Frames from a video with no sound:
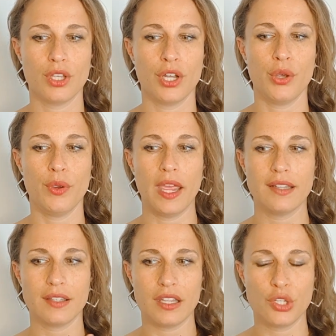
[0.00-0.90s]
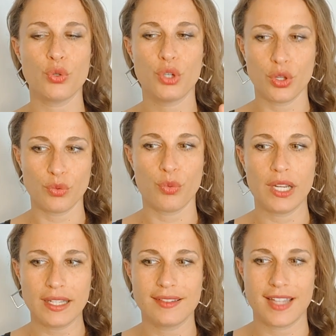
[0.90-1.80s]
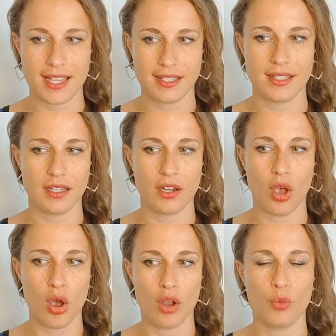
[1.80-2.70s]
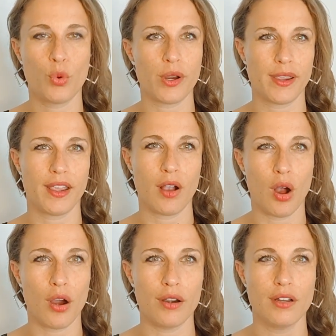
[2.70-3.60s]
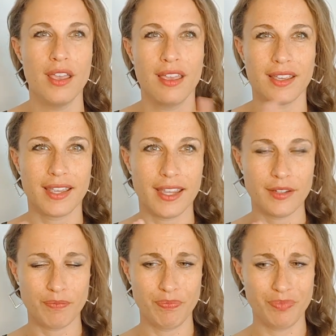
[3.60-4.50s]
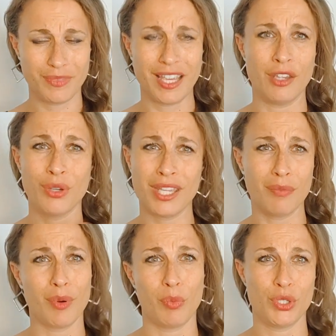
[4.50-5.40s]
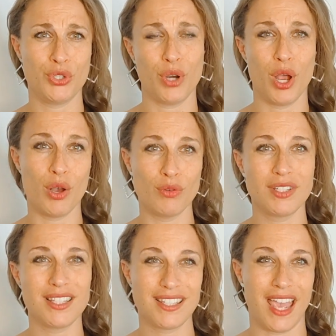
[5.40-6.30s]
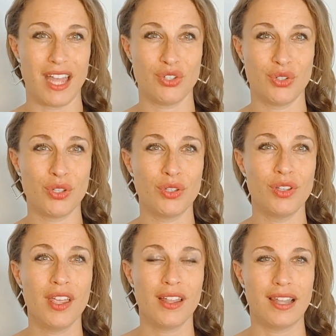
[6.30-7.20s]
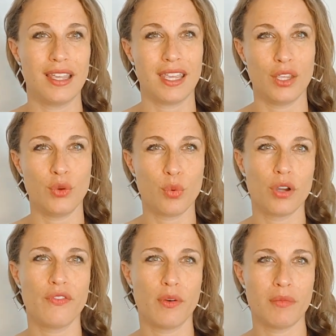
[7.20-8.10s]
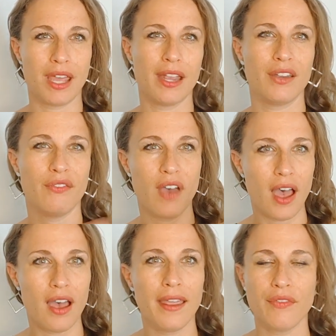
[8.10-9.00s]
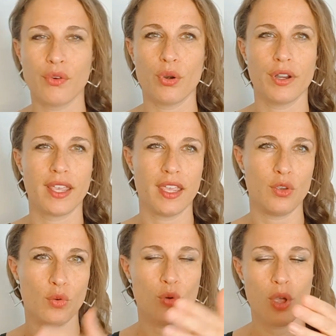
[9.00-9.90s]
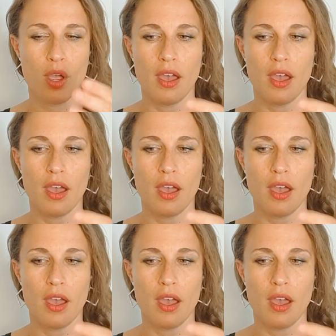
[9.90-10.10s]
you got really tested on working hard? Can you keep up with your own schedule? Like, can you work from 9 to 5, or can you